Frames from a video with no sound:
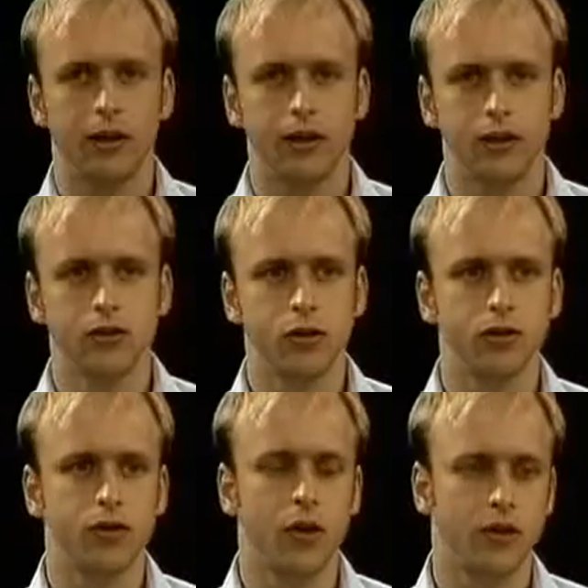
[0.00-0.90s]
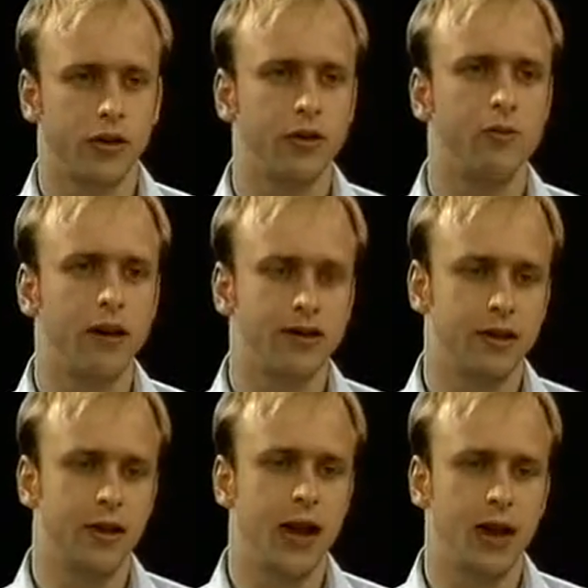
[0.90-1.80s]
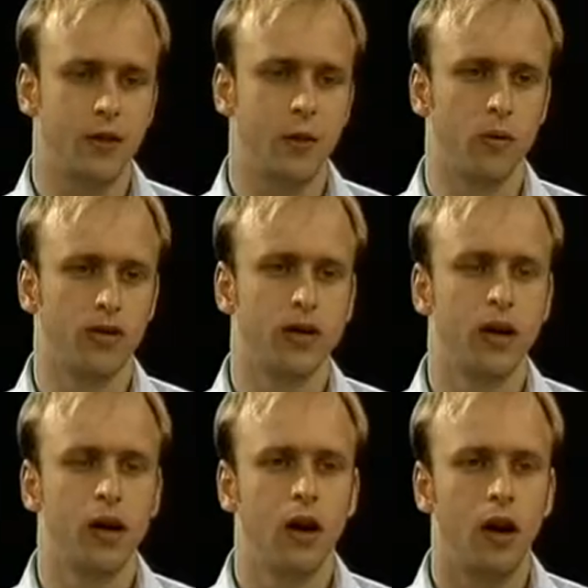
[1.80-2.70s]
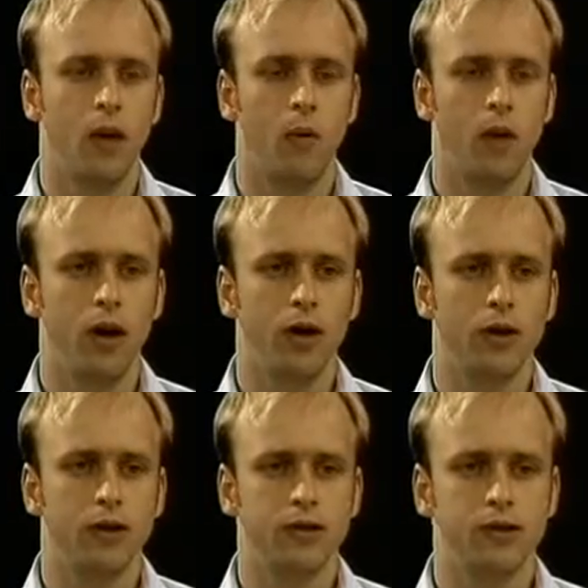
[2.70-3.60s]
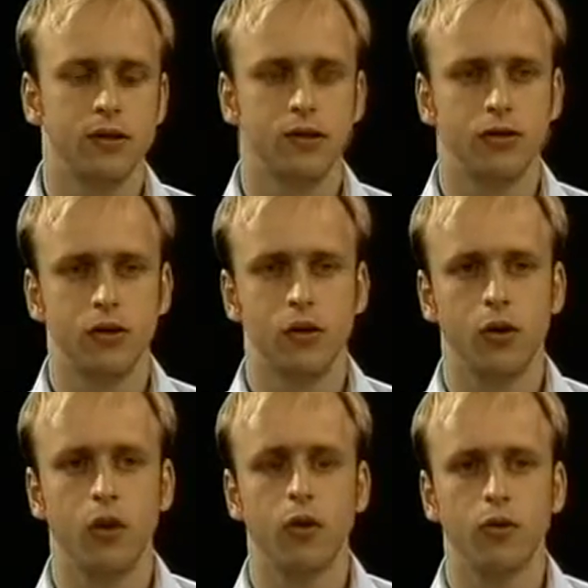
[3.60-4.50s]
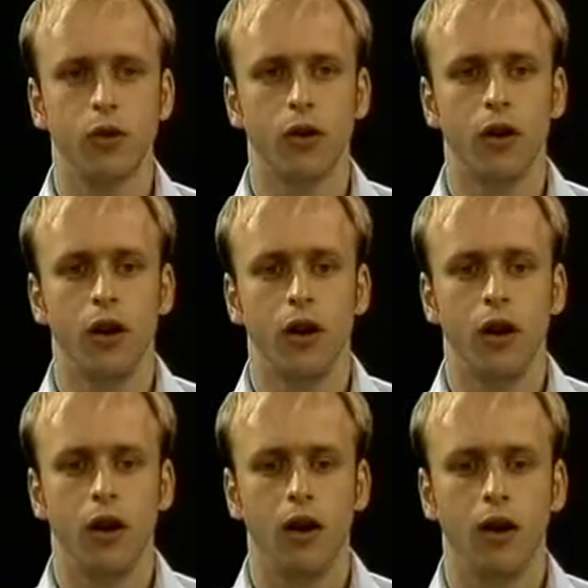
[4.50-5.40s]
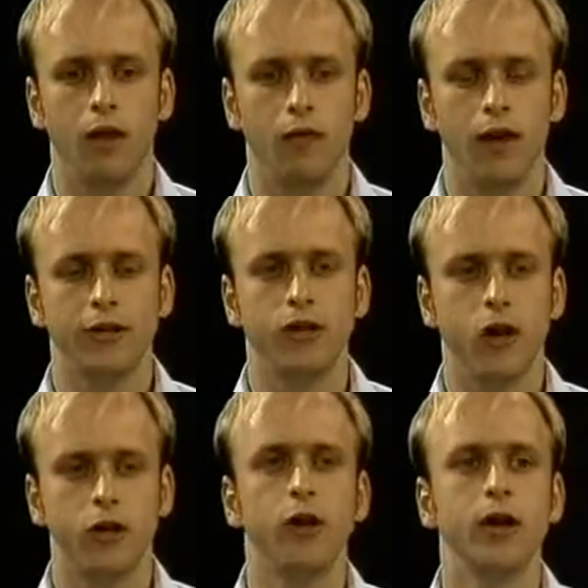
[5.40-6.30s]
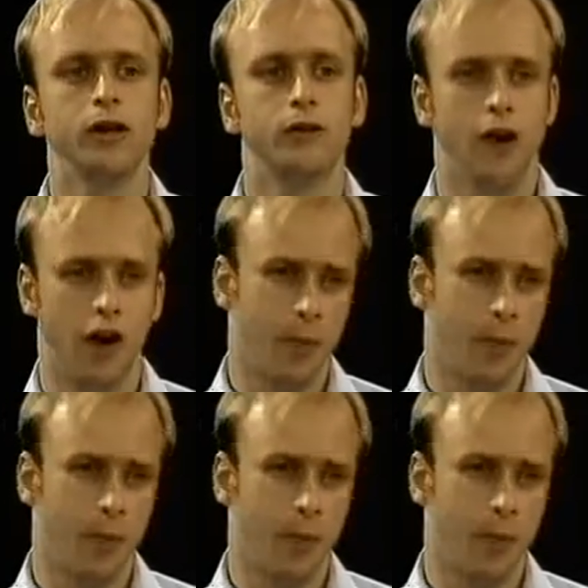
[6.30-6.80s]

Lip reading: the concerns fall into two basic categories. One is concern over effects on U.S.